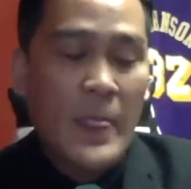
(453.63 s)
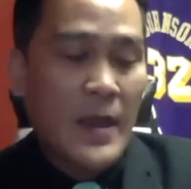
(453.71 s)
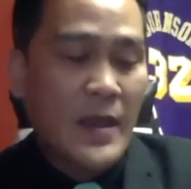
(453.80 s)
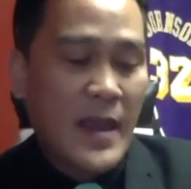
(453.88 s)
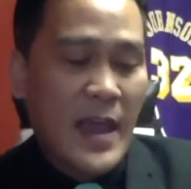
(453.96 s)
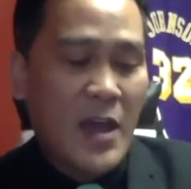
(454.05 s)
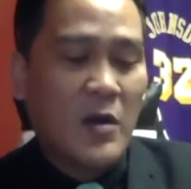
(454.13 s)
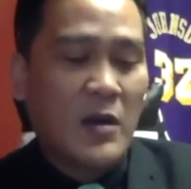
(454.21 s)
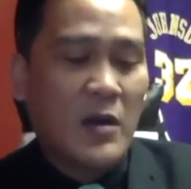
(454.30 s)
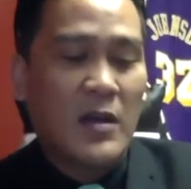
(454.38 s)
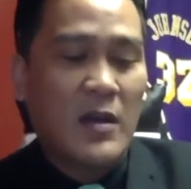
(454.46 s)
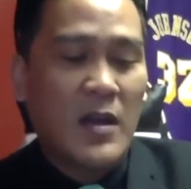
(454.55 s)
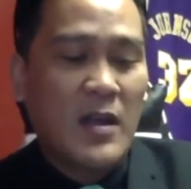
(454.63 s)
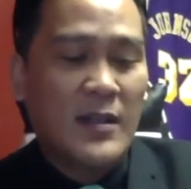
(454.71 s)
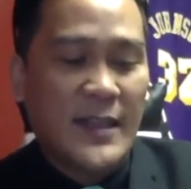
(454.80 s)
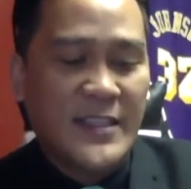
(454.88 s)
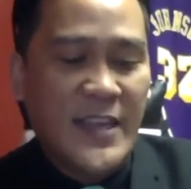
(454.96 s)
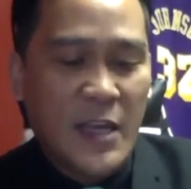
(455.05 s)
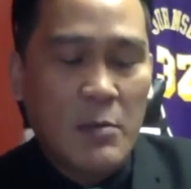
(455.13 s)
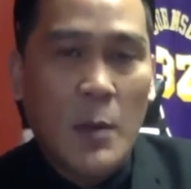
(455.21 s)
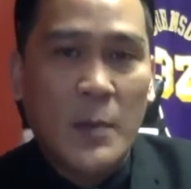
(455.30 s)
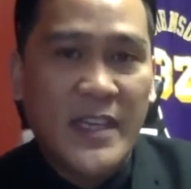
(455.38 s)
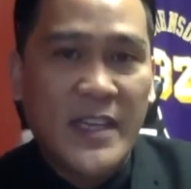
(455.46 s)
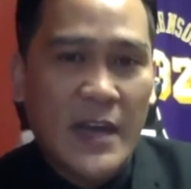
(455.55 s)
Now, let's take a moment to
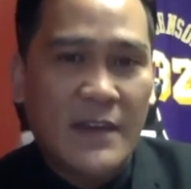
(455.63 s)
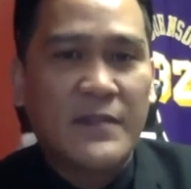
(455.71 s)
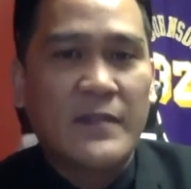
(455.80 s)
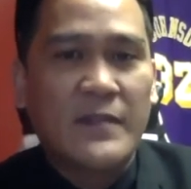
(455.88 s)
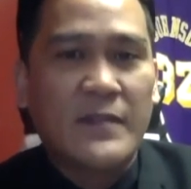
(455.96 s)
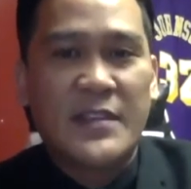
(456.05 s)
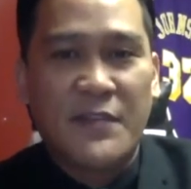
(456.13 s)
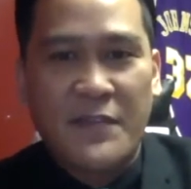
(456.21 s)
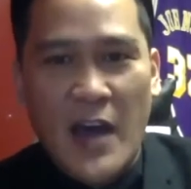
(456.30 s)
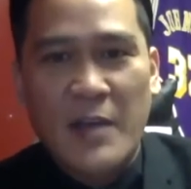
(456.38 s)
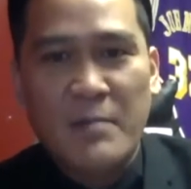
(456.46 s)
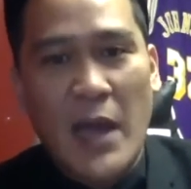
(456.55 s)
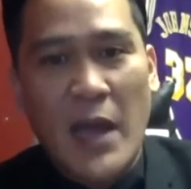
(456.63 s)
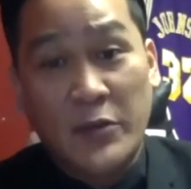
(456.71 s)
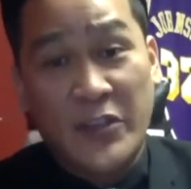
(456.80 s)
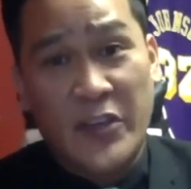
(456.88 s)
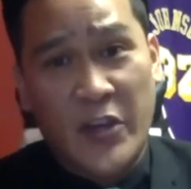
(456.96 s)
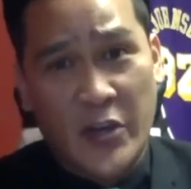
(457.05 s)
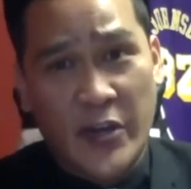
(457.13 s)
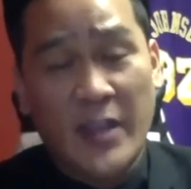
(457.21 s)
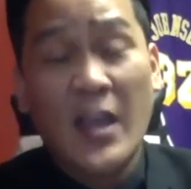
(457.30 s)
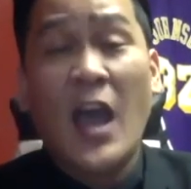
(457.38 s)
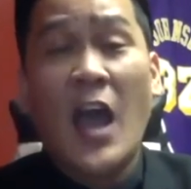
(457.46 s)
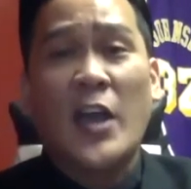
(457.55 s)
kind of define biosecurity.
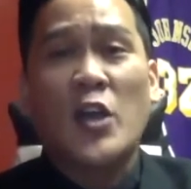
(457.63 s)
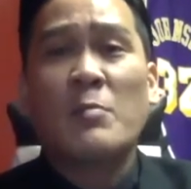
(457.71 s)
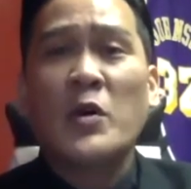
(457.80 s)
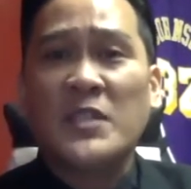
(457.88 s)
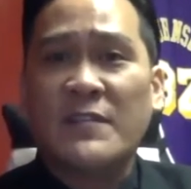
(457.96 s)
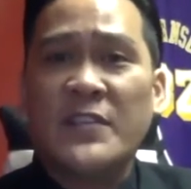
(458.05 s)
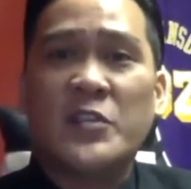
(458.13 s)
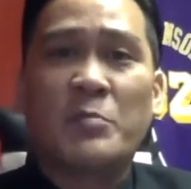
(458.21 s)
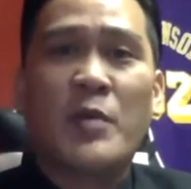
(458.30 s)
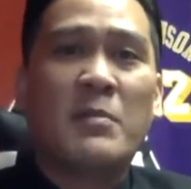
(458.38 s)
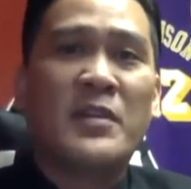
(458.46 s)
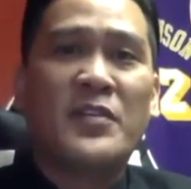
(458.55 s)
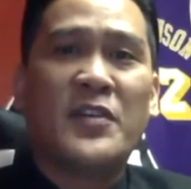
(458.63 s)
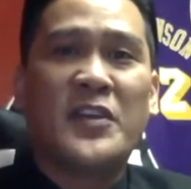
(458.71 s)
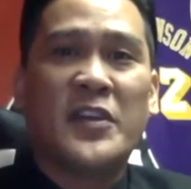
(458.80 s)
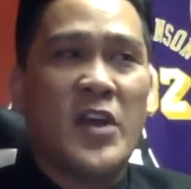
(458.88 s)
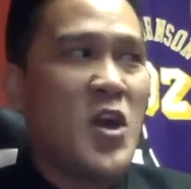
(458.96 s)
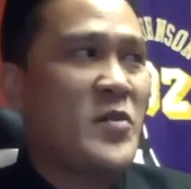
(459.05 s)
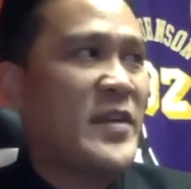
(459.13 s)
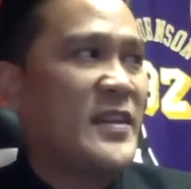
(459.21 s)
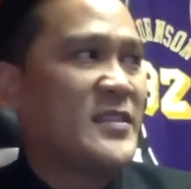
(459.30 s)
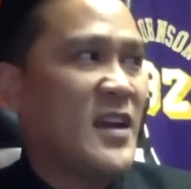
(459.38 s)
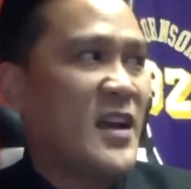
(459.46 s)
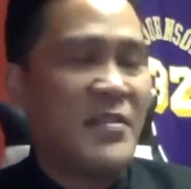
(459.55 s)
I know most of us are probably thinking, oh, that's
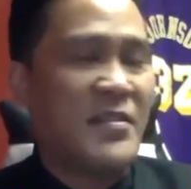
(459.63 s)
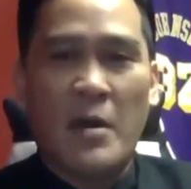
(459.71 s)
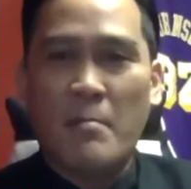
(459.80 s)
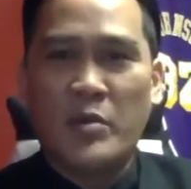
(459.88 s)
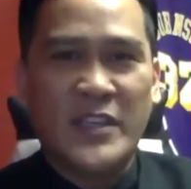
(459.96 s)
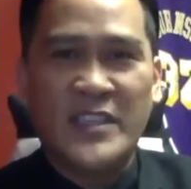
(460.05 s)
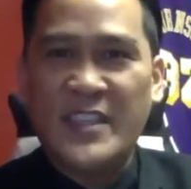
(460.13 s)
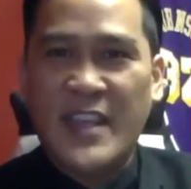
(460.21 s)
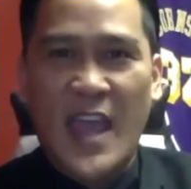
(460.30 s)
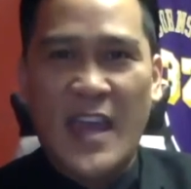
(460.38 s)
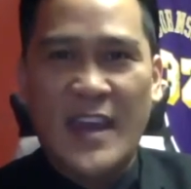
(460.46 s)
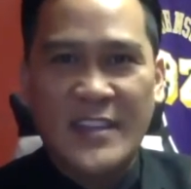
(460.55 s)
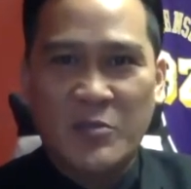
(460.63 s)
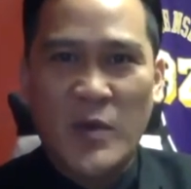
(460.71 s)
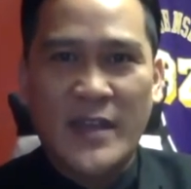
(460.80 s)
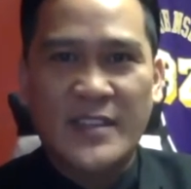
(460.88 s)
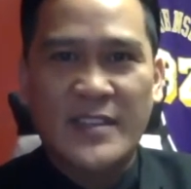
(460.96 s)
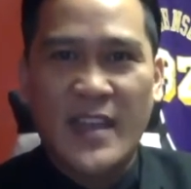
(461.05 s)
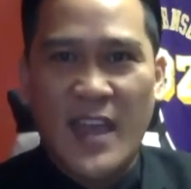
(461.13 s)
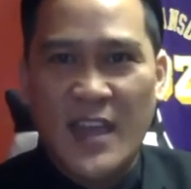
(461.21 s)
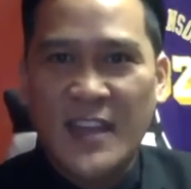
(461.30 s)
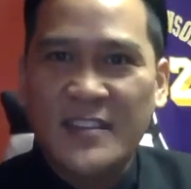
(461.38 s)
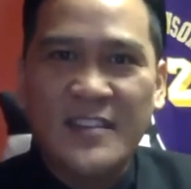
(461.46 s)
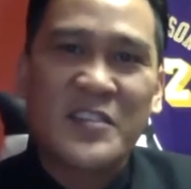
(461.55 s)
a thumbprint scan, it's a retina scan,
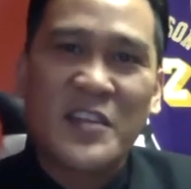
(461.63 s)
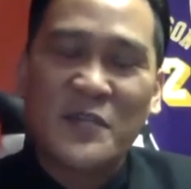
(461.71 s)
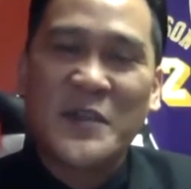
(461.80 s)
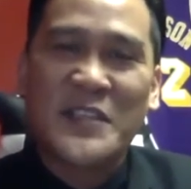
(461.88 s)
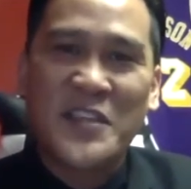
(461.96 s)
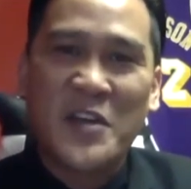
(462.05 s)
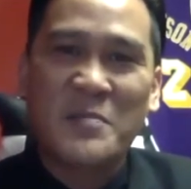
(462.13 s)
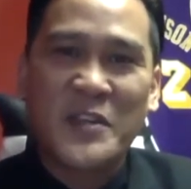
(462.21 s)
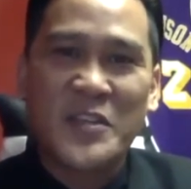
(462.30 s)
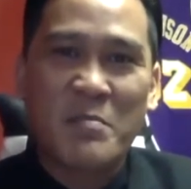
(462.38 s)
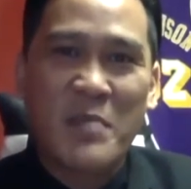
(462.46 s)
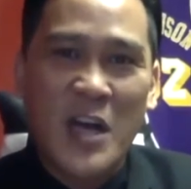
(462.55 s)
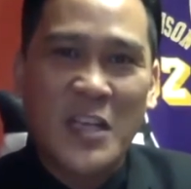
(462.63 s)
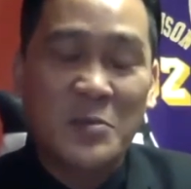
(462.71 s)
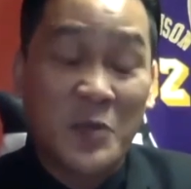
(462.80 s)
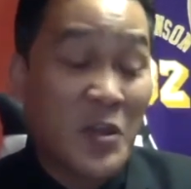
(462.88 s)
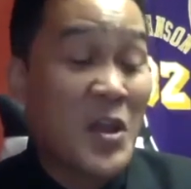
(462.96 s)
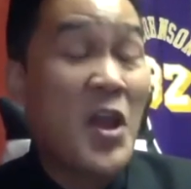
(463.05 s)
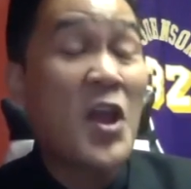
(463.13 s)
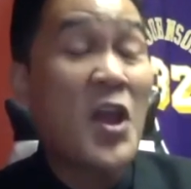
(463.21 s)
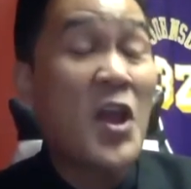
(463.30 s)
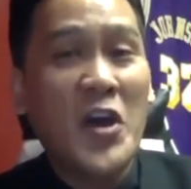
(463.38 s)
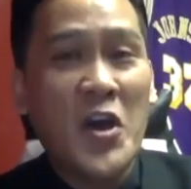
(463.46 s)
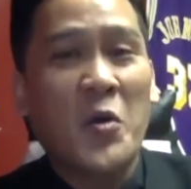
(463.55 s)
it's the stuff we see on Mission Impossible.
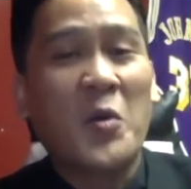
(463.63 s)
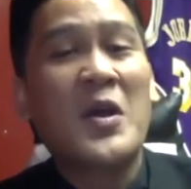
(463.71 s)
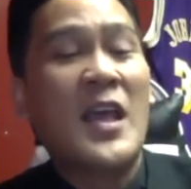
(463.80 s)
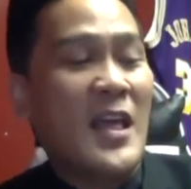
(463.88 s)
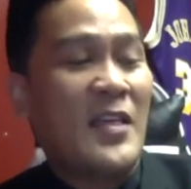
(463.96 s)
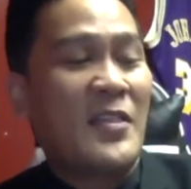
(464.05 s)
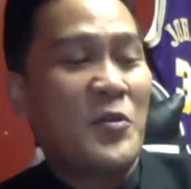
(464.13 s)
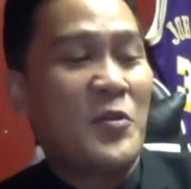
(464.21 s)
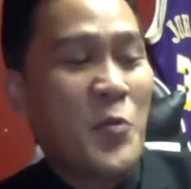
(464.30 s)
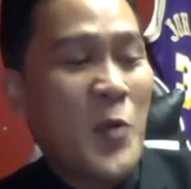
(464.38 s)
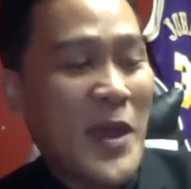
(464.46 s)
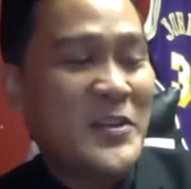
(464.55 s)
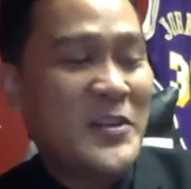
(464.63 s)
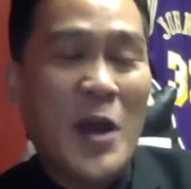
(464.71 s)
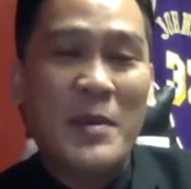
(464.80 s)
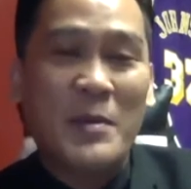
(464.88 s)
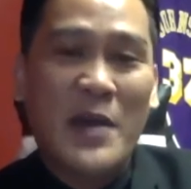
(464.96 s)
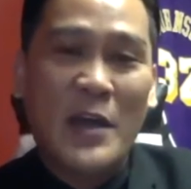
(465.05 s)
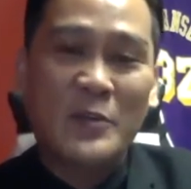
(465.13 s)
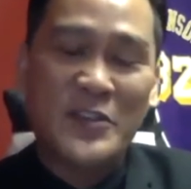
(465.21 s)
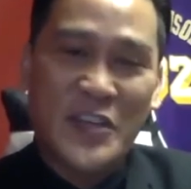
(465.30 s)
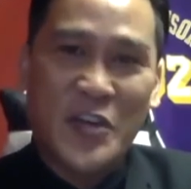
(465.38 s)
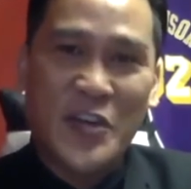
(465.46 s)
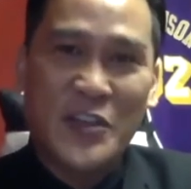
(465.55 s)
No, the way they're describing
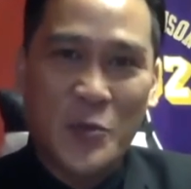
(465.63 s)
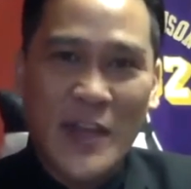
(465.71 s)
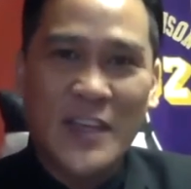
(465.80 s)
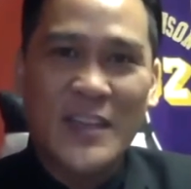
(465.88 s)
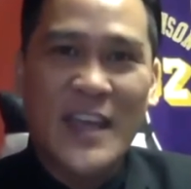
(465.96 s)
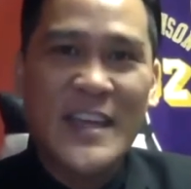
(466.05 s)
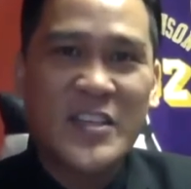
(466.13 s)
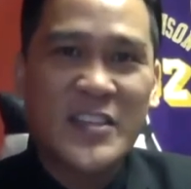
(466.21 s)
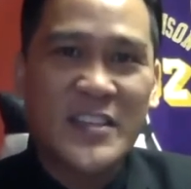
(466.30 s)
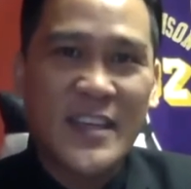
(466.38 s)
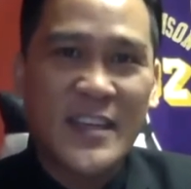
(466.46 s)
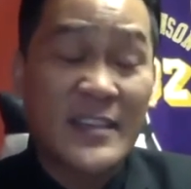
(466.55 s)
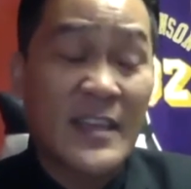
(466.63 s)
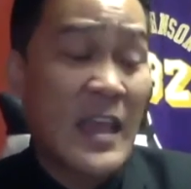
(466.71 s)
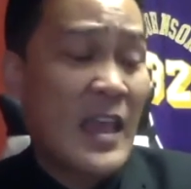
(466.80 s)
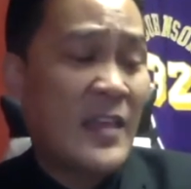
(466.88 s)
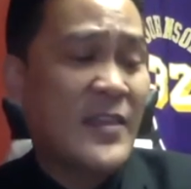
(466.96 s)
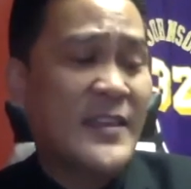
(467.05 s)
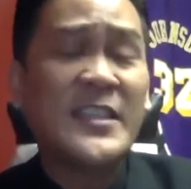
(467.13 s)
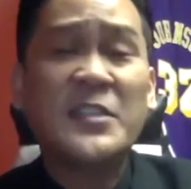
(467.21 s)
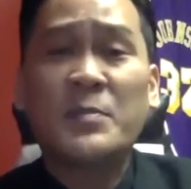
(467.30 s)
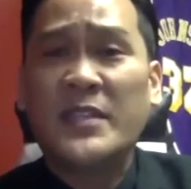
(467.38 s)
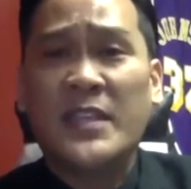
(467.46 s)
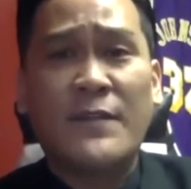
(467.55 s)
biosecurity in the regulations is this is
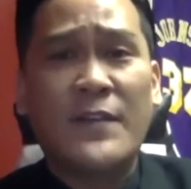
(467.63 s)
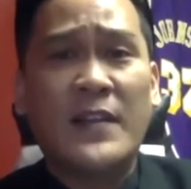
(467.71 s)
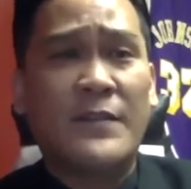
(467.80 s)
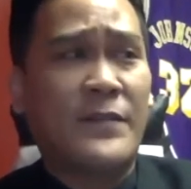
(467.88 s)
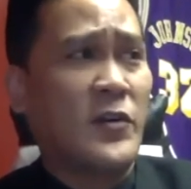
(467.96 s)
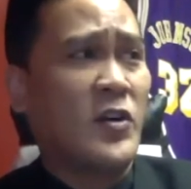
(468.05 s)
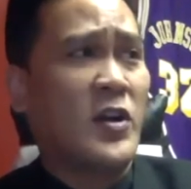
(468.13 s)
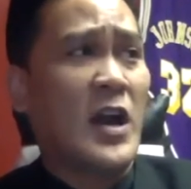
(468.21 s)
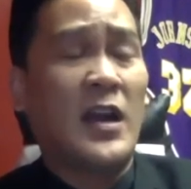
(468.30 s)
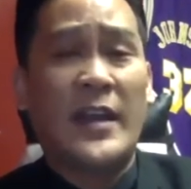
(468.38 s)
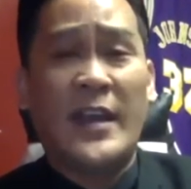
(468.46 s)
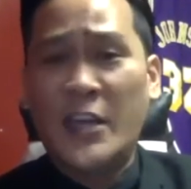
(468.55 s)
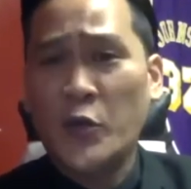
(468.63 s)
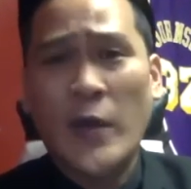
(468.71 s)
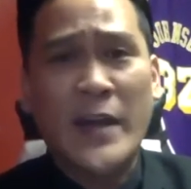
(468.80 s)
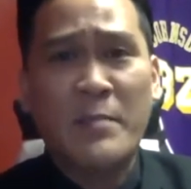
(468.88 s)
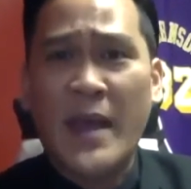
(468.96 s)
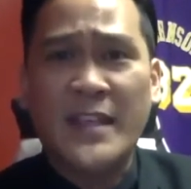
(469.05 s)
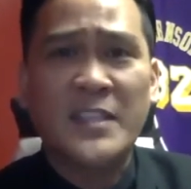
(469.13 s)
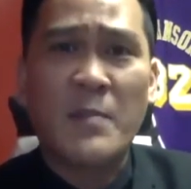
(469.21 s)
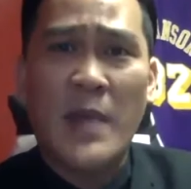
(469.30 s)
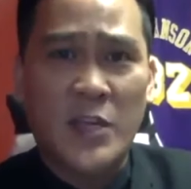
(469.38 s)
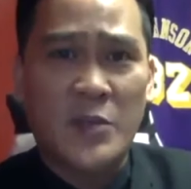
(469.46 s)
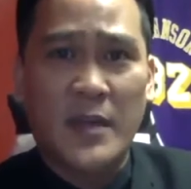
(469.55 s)
specifically for integrated pest
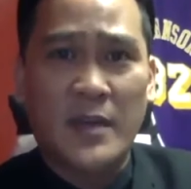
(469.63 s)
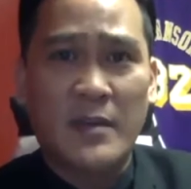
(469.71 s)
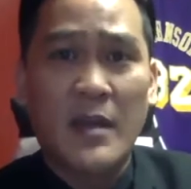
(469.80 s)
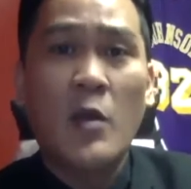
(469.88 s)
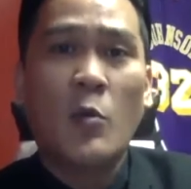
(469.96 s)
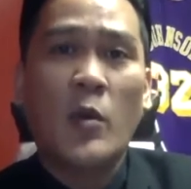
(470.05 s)
management. What